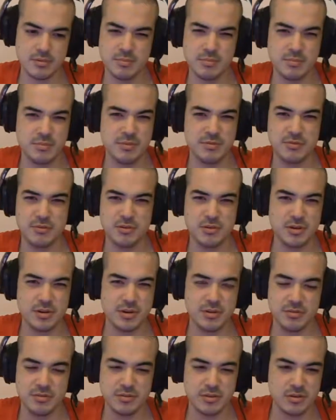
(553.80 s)
before
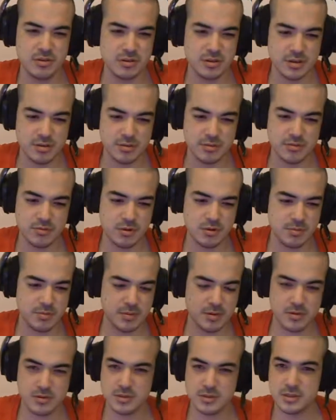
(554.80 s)
I even looked at the flop,
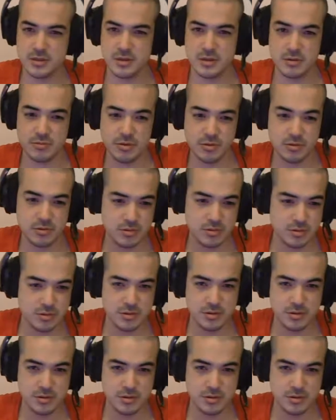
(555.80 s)
I just clicked record,